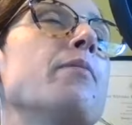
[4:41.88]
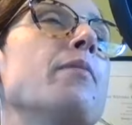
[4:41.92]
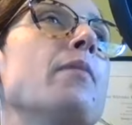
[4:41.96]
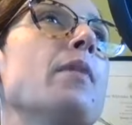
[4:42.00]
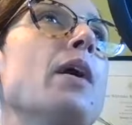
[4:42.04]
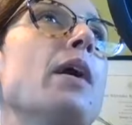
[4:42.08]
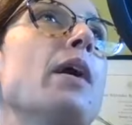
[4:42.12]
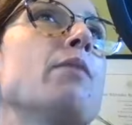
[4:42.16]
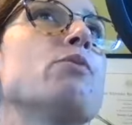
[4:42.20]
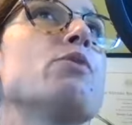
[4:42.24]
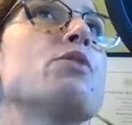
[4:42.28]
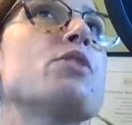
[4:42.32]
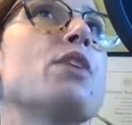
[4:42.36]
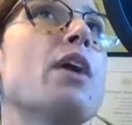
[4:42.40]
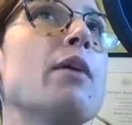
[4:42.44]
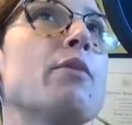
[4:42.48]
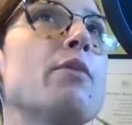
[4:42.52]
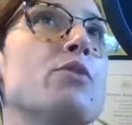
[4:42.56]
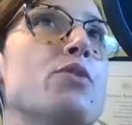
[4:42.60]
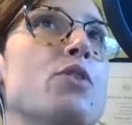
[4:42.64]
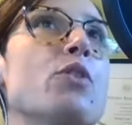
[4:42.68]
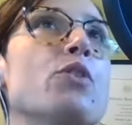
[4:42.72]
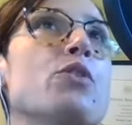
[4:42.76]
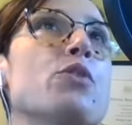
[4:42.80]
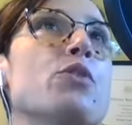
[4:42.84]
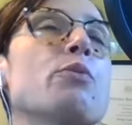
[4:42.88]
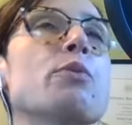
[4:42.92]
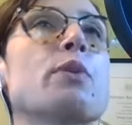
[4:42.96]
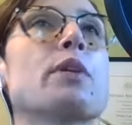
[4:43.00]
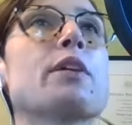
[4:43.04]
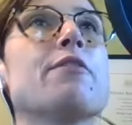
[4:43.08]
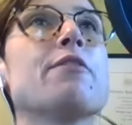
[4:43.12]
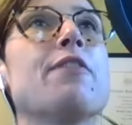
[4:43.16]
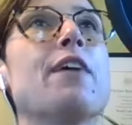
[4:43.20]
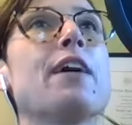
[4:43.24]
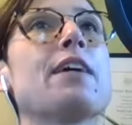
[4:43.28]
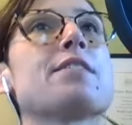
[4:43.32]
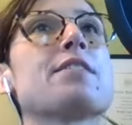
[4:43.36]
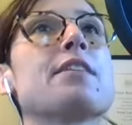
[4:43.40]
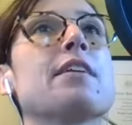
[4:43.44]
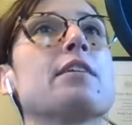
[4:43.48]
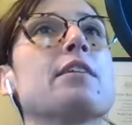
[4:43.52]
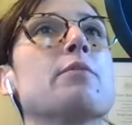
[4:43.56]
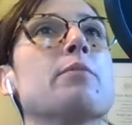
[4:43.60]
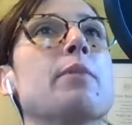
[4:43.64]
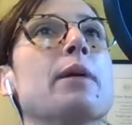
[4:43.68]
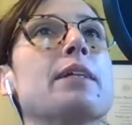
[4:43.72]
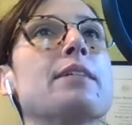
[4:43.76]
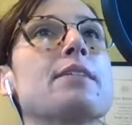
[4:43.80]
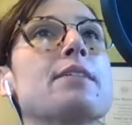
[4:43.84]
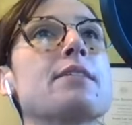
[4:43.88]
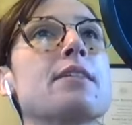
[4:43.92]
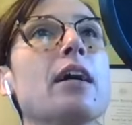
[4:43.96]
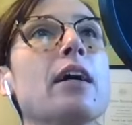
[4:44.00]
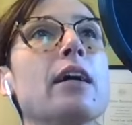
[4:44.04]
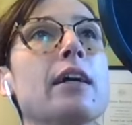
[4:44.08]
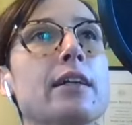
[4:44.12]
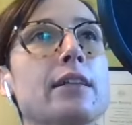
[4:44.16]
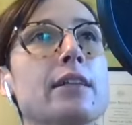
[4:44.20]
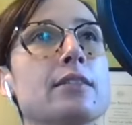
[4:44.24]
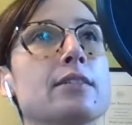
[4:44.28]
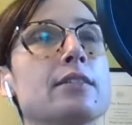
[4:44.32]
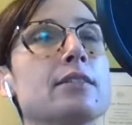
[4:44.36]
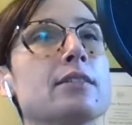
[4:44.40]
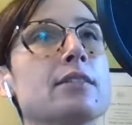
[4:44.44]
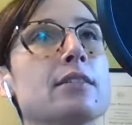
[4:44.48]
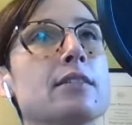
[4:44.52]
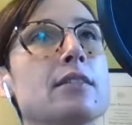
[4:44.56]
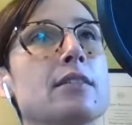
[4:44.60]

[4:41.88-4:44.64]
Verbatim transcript: I was I was also really fascinated by science.